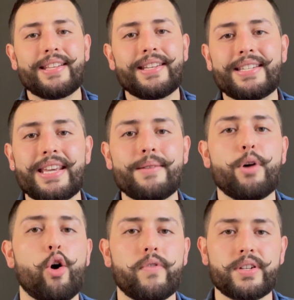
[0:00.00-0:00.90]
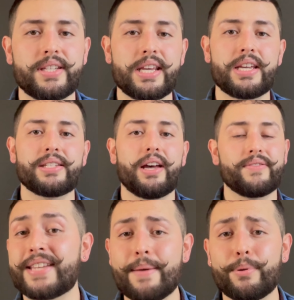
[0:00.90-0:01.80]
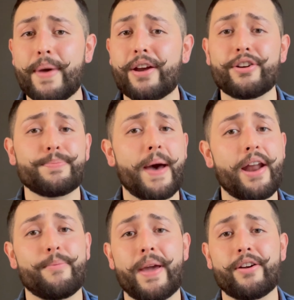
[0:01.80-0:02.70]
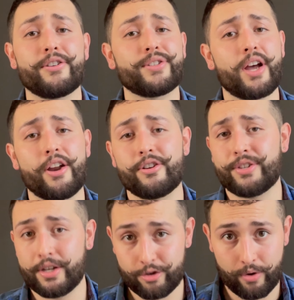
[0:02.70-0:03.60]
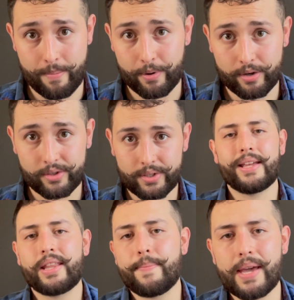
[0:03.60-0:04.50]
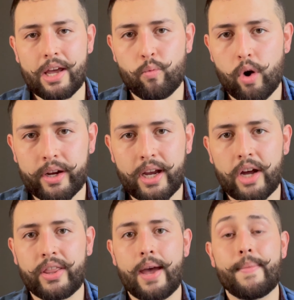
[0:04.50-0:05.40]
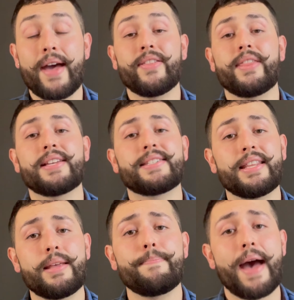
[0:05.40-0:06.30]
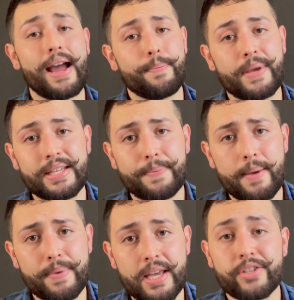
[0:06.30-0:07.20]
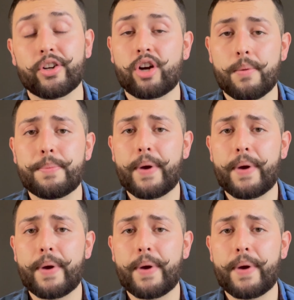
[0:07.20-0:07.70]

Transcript: the team overseas of sample makers, pattern makers, cutters, and drapers. Then they begin working on them, and then they send them back piece by piece or garment by